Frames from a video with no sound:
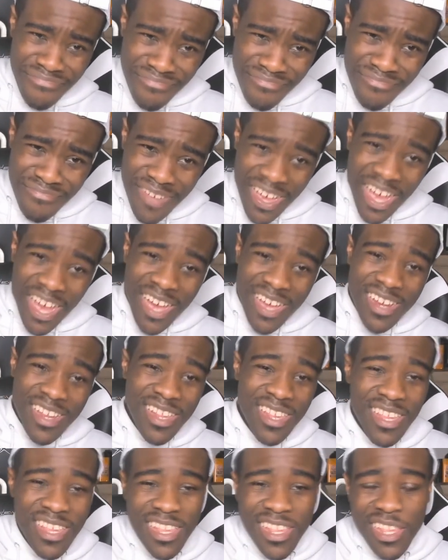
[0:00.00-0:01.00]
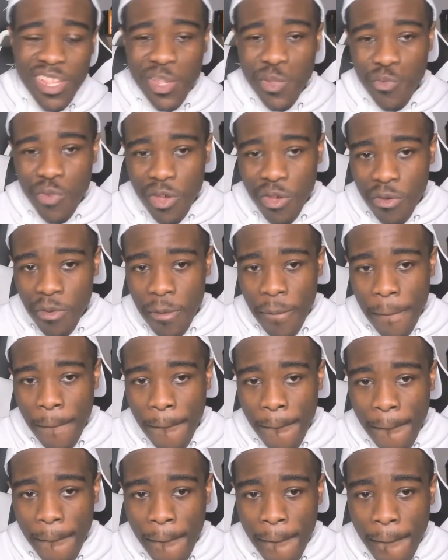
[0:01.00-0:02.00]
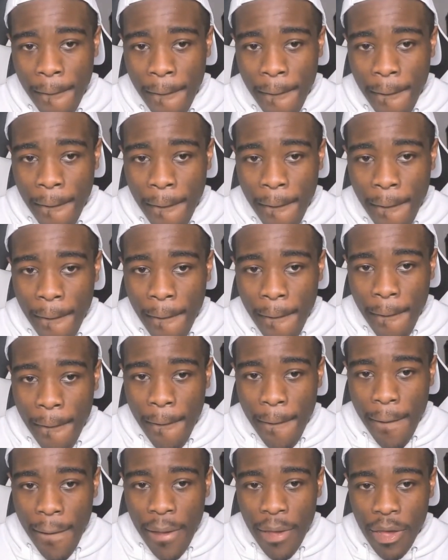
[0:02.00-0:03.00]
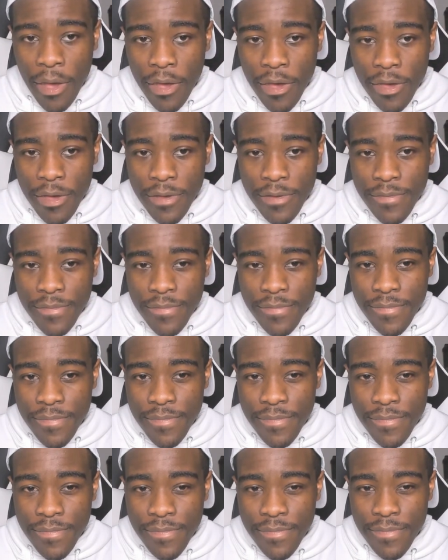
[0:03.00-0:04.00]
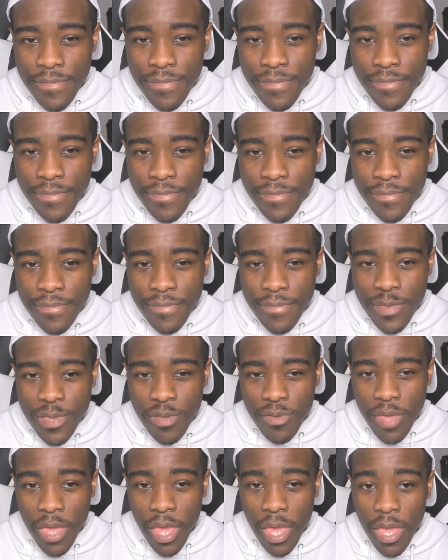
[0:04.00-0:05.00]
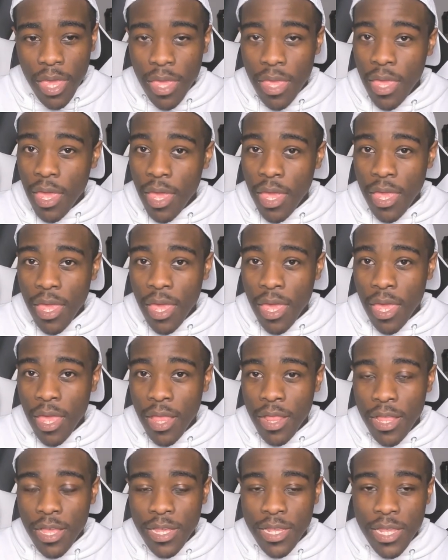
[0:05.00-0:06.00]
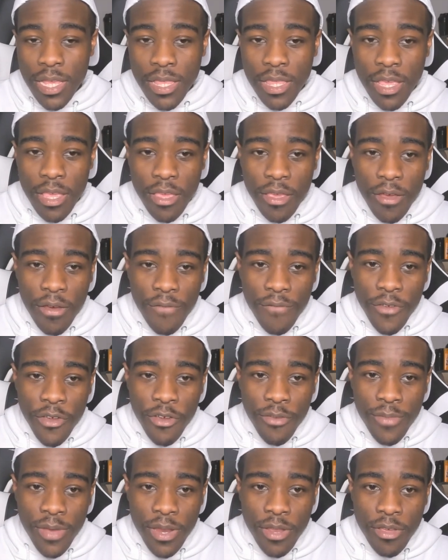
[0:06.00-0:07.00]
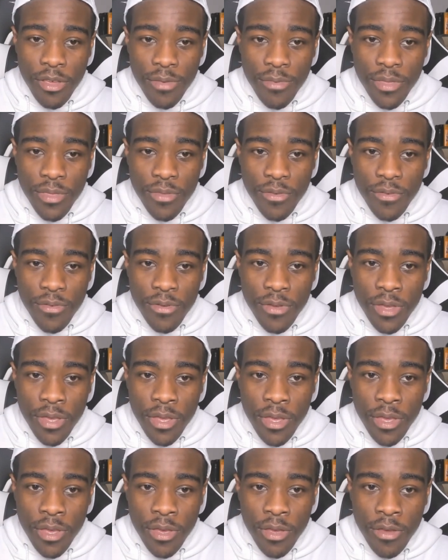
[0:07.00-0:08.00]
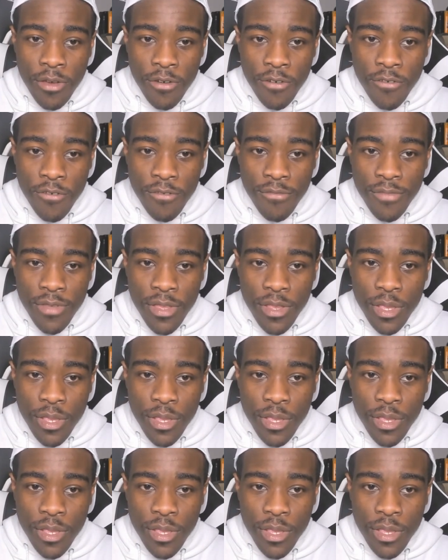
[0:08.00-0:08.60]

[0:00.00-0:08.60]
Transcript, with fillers: behind the scenes as well. Um, so yeah, yeah, yeah. Like I said, thank y'all for everybody coming through who have been